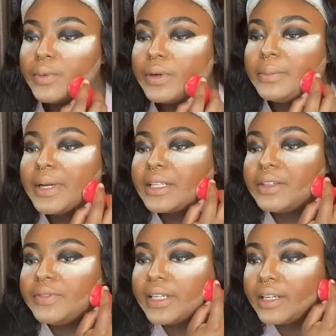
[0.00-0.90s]
wanna make the
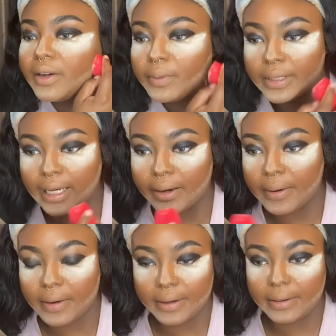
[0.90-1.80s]
video
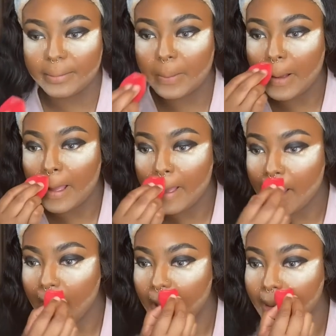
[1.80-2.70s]
without um,
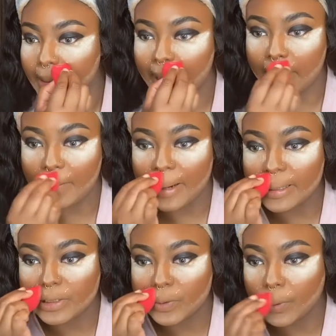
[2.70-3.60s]
like my
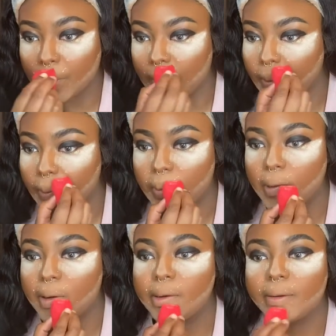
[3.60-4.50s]
true